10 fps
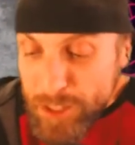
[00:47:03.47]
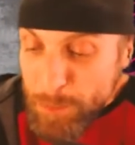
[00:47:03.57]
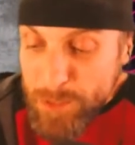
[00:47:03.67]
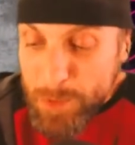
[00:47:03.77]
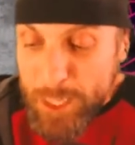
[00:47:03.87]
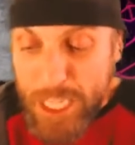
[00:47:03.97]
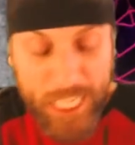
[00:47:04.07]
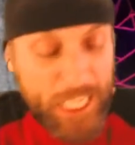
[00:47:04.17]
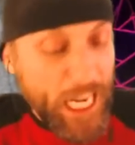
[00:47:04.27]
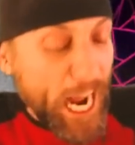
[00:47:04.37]
between like
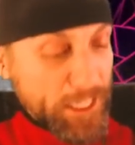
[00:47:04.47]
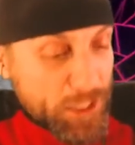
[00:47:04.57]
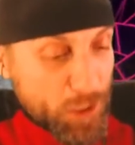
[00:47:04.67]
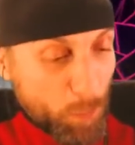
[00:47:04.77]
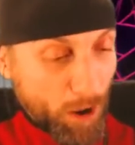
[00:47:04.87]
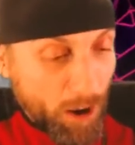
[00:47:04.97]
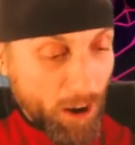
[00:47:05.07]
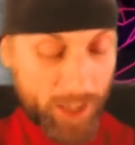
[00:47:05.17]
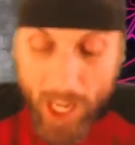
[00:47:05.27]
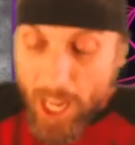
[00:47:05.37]
an
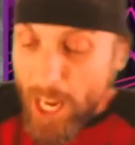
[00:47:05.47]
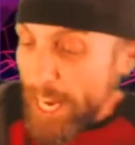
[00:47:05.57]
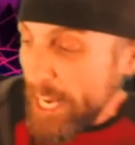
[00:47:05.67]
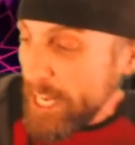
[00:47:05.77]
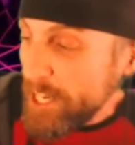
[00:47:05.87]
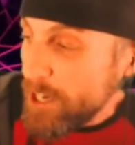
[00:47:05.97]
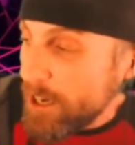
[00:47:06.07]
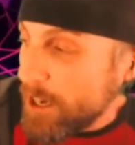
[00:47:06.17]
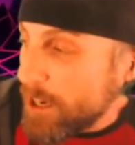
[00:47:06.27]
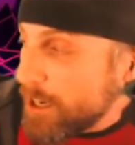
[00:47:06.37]
isopod and
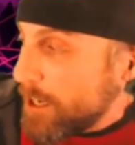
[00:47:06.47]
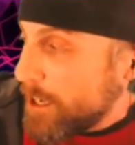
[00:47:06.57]
uh,